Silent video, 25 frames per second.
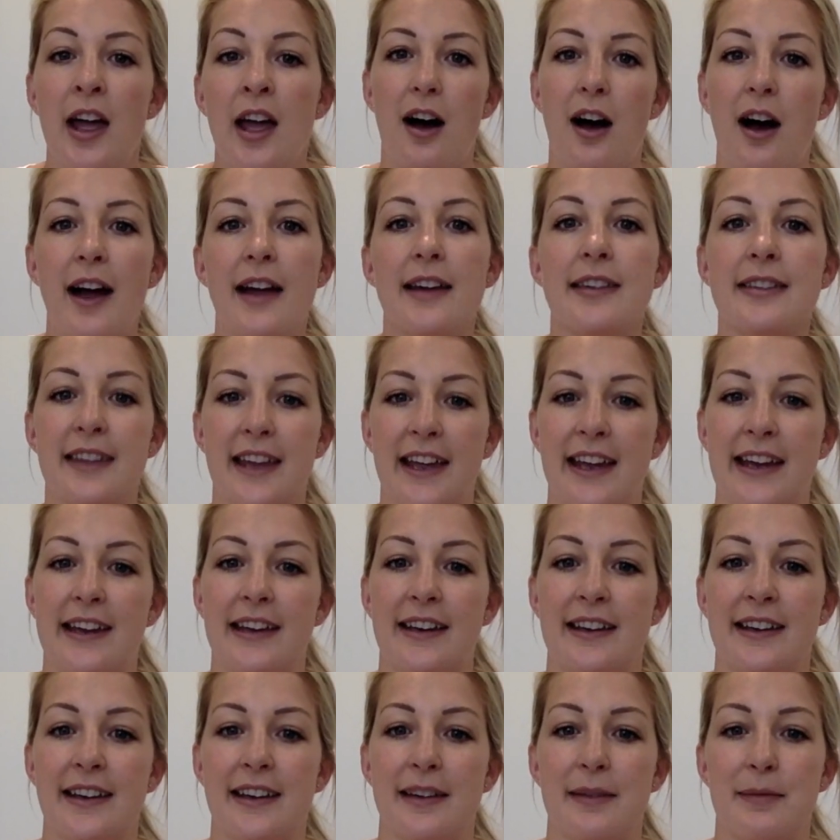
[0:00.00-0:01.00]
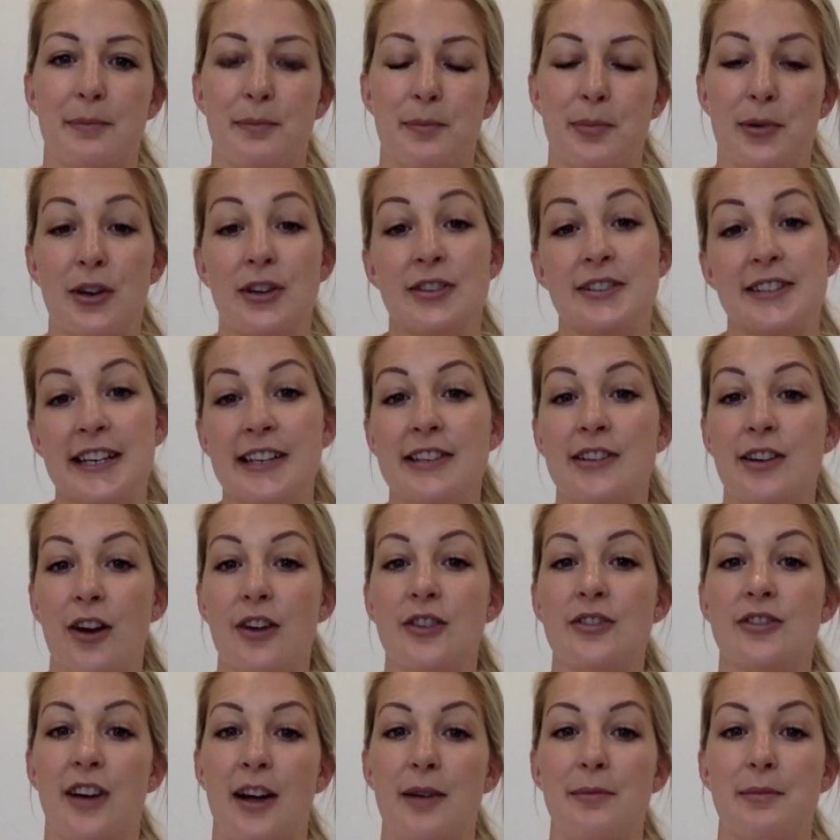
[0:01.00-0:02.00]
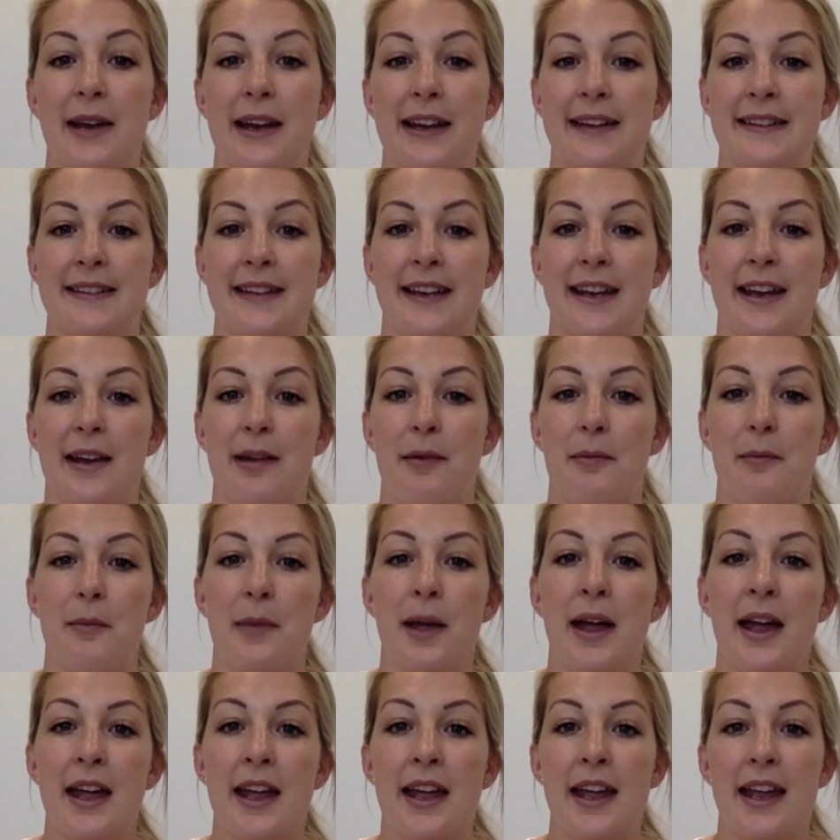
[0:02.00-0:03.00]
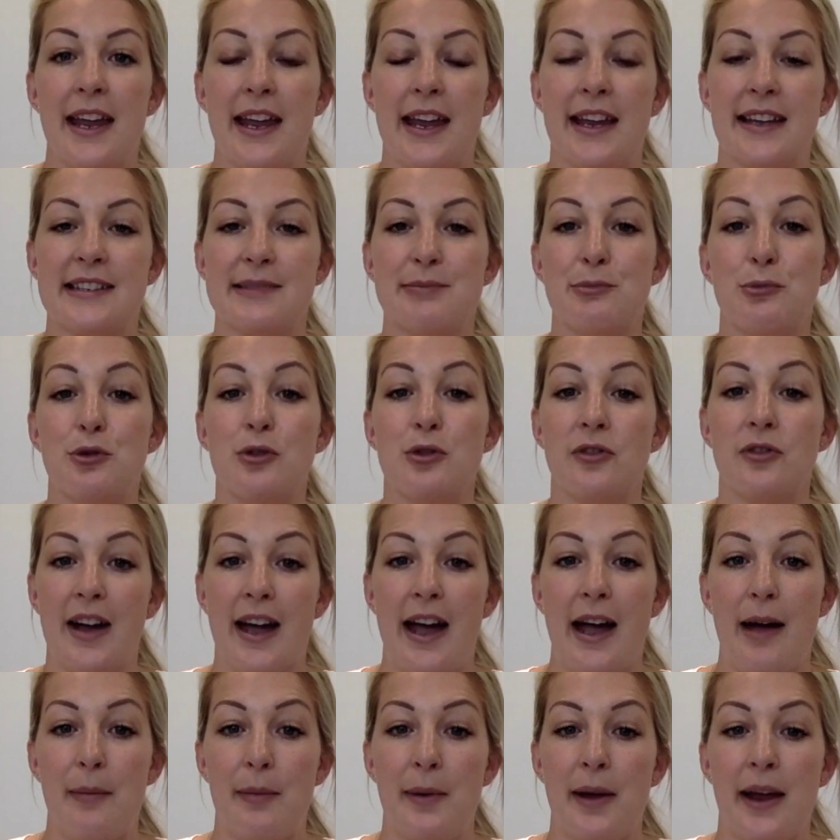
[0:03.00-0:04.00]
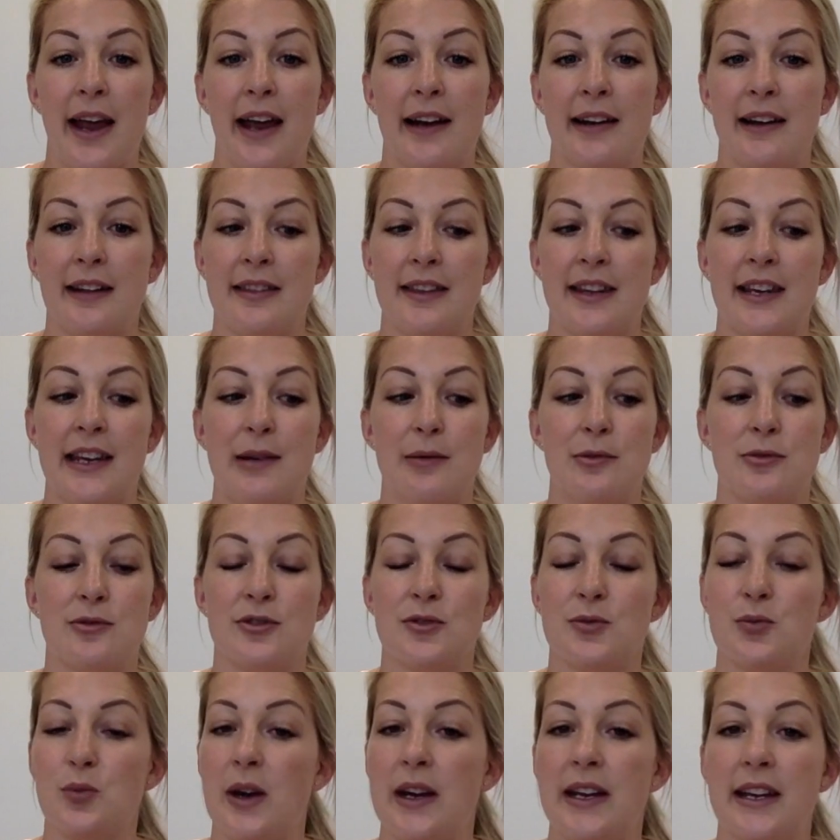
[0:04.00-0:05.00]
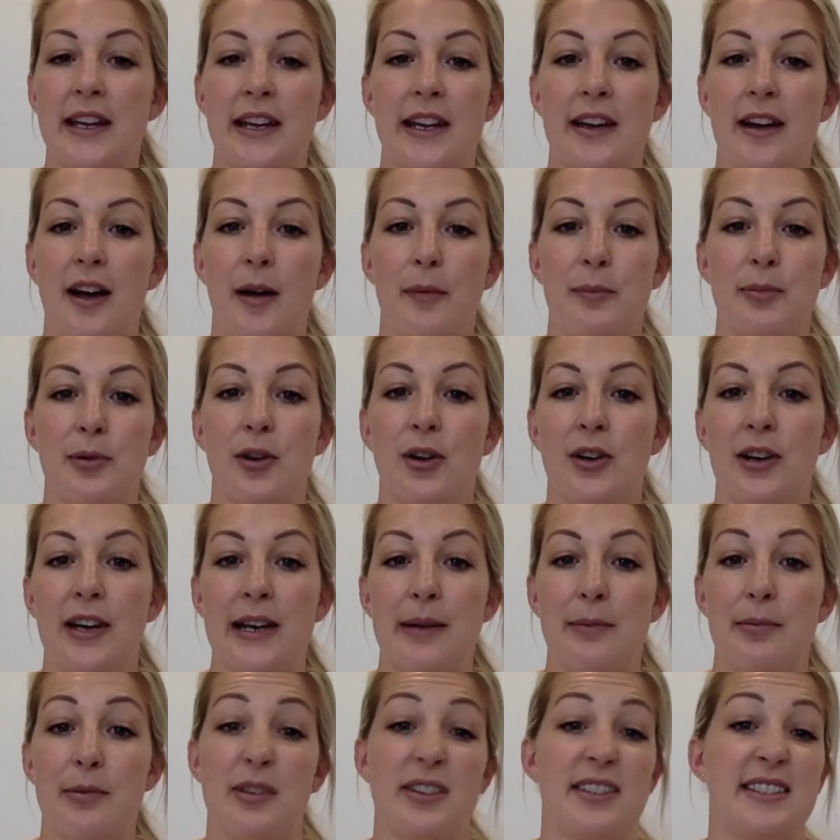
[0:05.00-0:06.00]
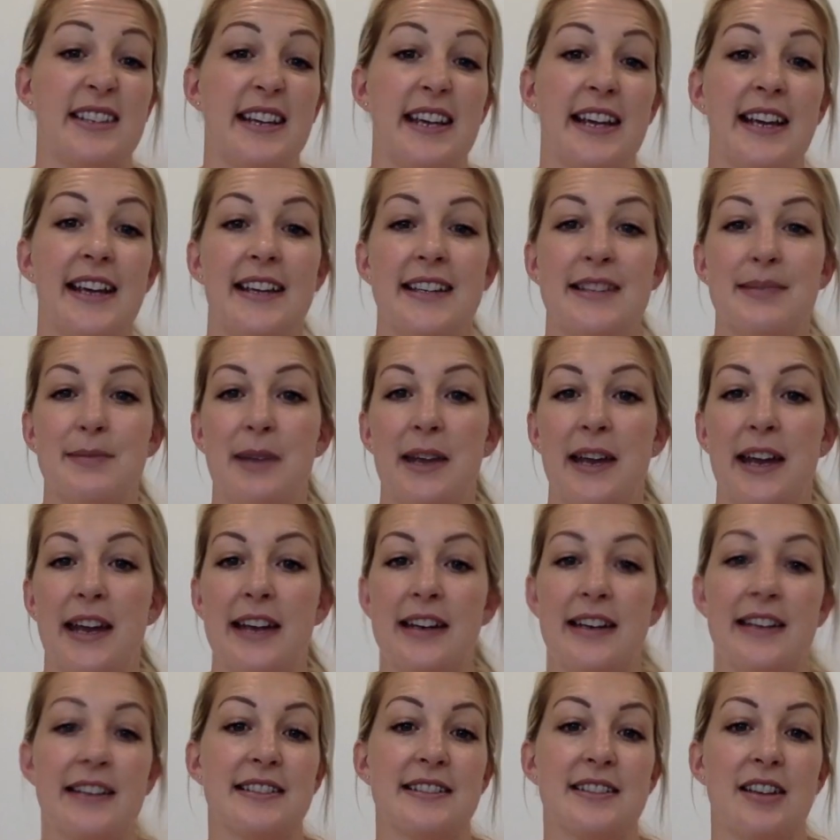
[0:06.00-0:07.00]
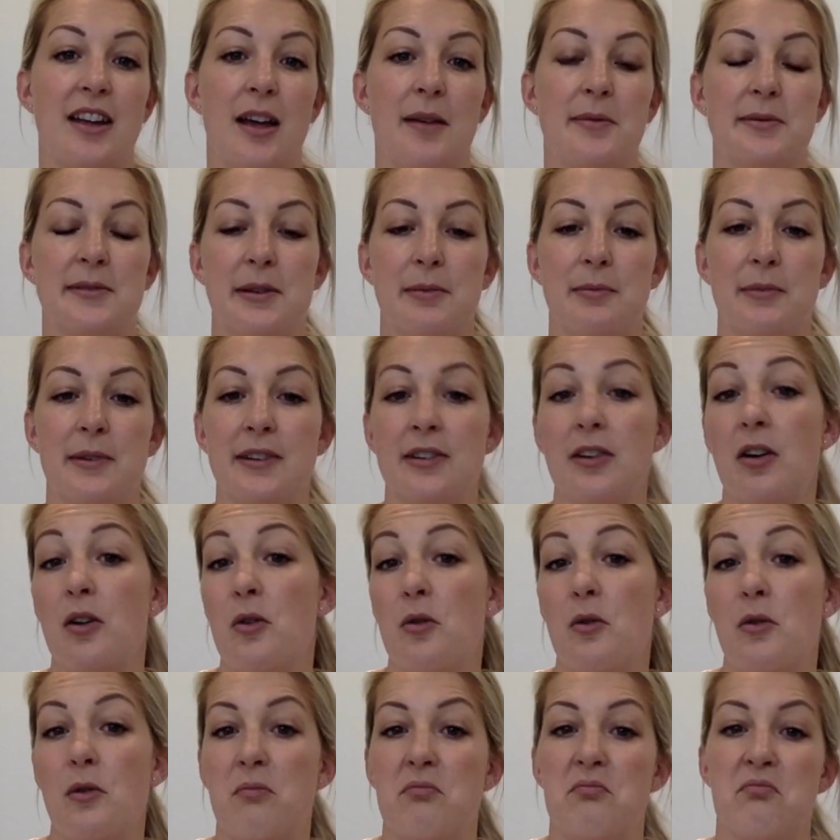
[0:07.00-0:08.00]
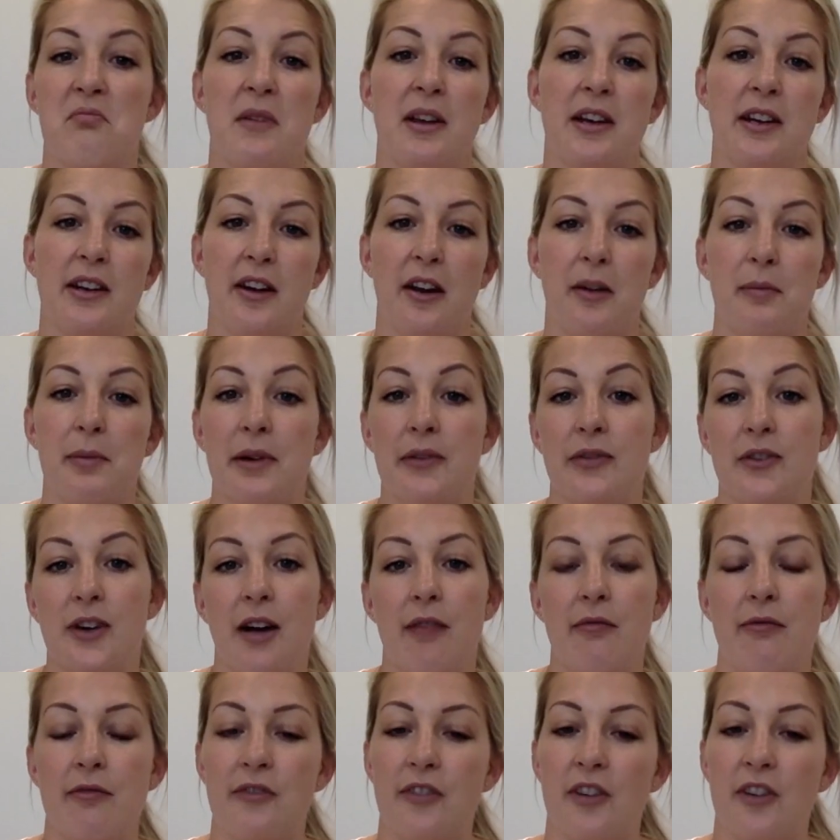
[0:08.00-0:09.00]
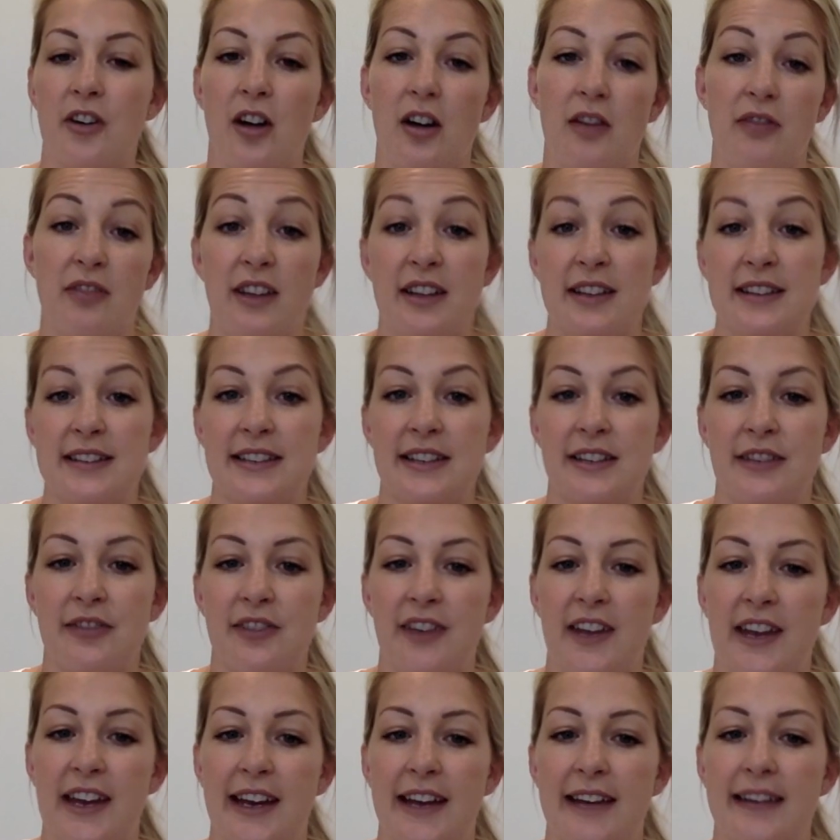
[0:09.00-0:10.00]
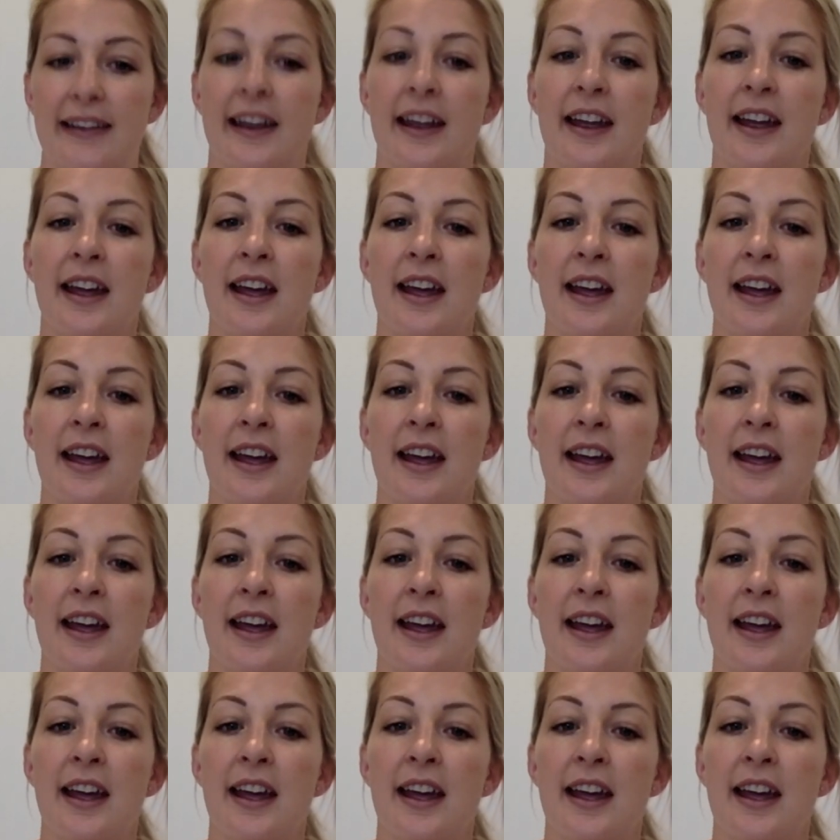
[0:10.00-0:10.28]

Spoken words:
I think because he knows that I'm next to him, it's more of a habit. And I think he was just waking up purely because he hears me and it disturbs him. He's like, oh, you know, a bit of comfort, I fancy a feed.